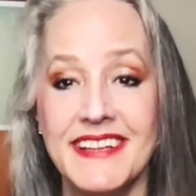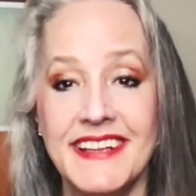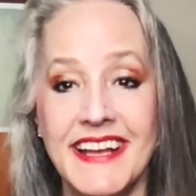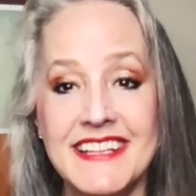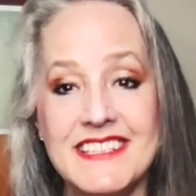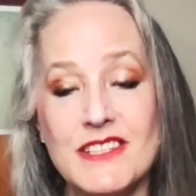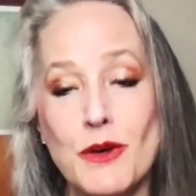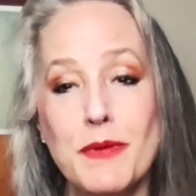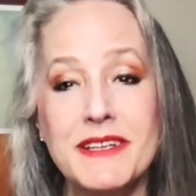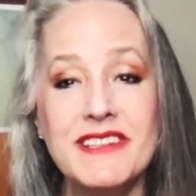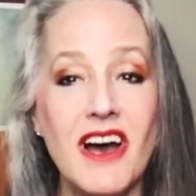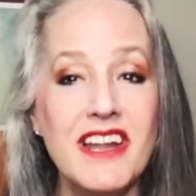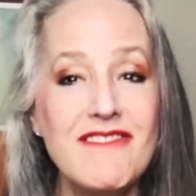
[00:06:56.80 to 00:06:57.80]
And so, but
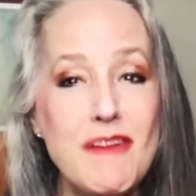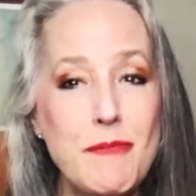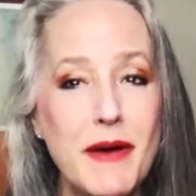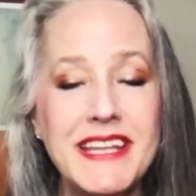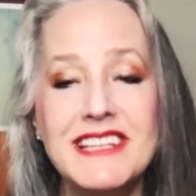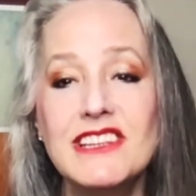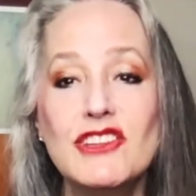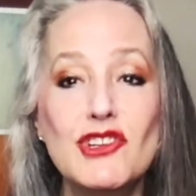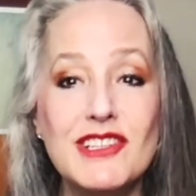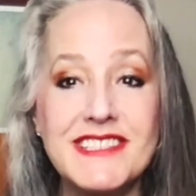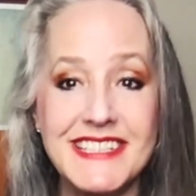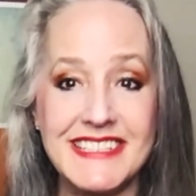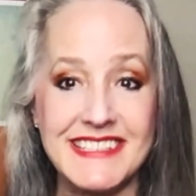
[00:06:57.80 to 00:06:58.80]
not everybody
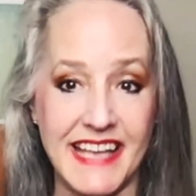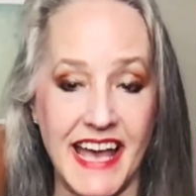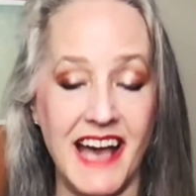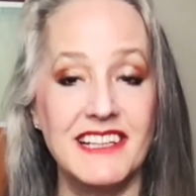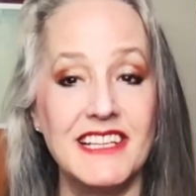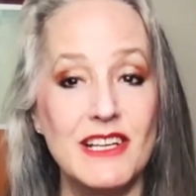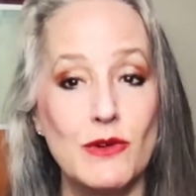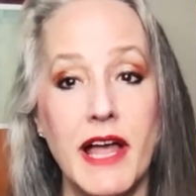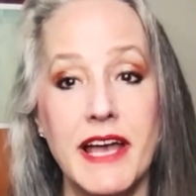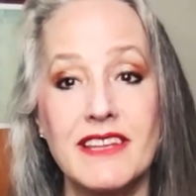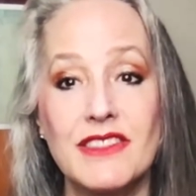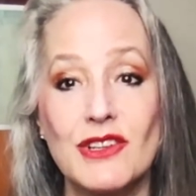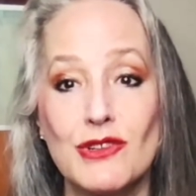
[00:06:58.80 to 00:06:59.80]
looks exactly
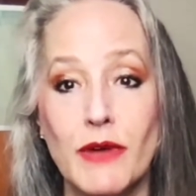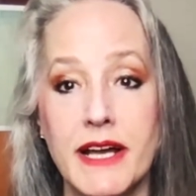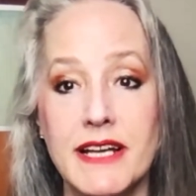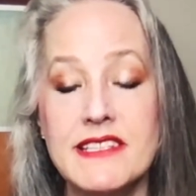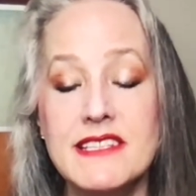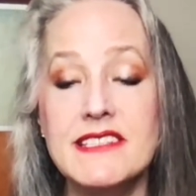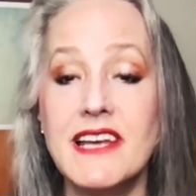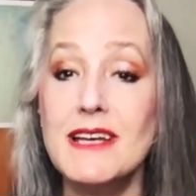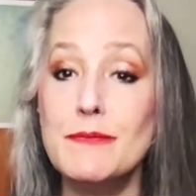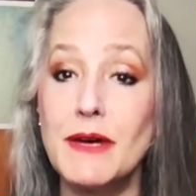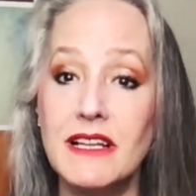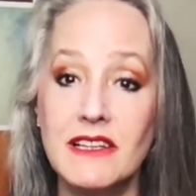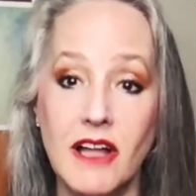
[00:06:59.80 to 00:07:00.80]
like their rising sign,
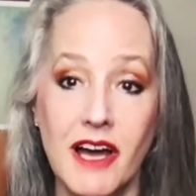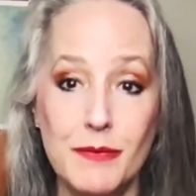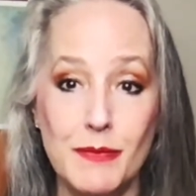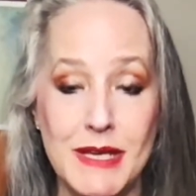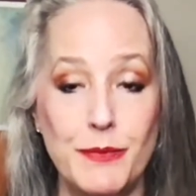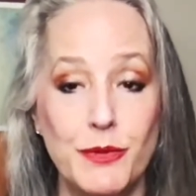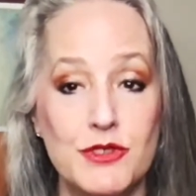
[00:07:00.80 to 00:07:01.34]
but a lot of people